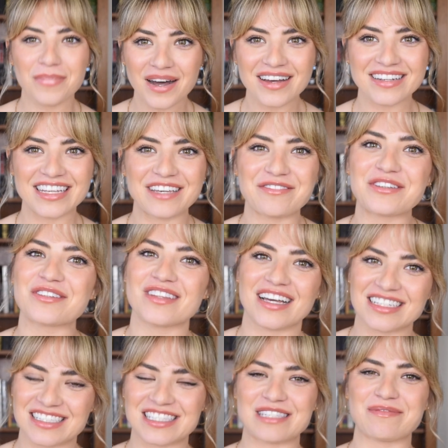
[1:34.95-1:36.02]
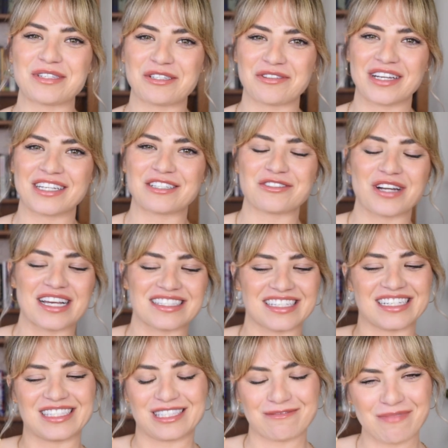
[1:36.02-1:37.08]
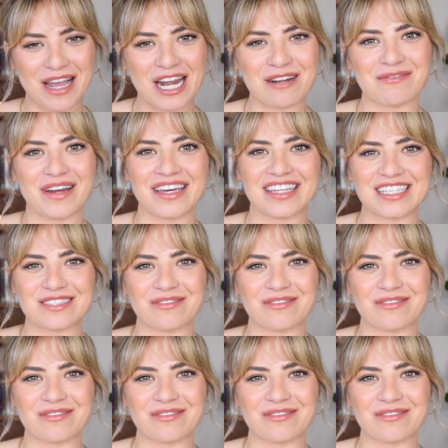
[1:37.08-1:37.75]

But if you'd like to see me create a dress inspired by this